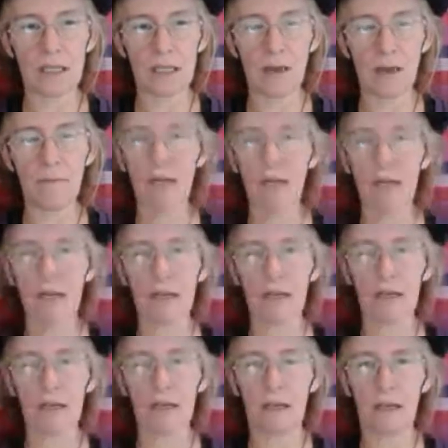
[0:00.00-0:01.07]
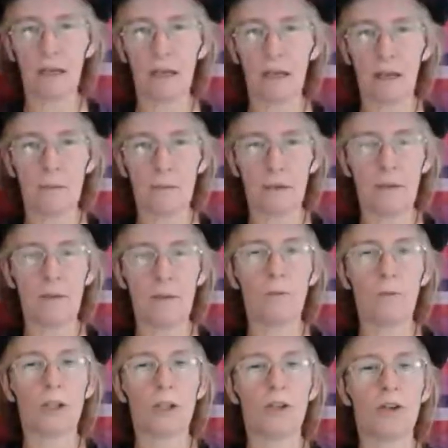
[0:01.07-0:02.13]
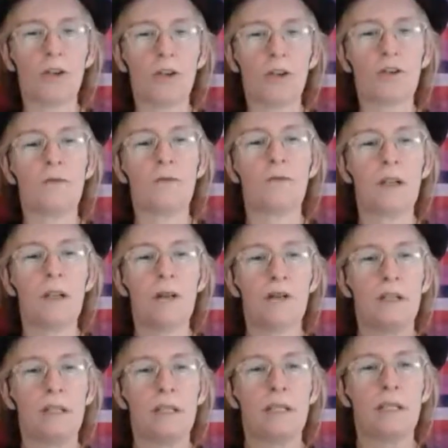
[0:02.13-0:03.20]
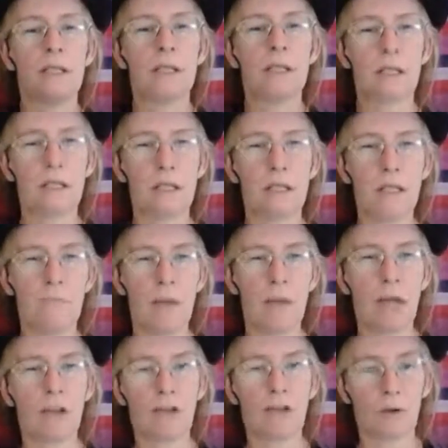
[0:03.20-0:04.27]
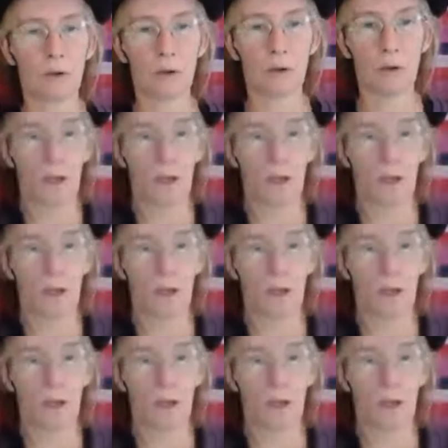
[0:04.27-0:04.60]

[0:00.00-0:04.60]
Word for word: How many how many people watch a YouTube video and it sits on the same page for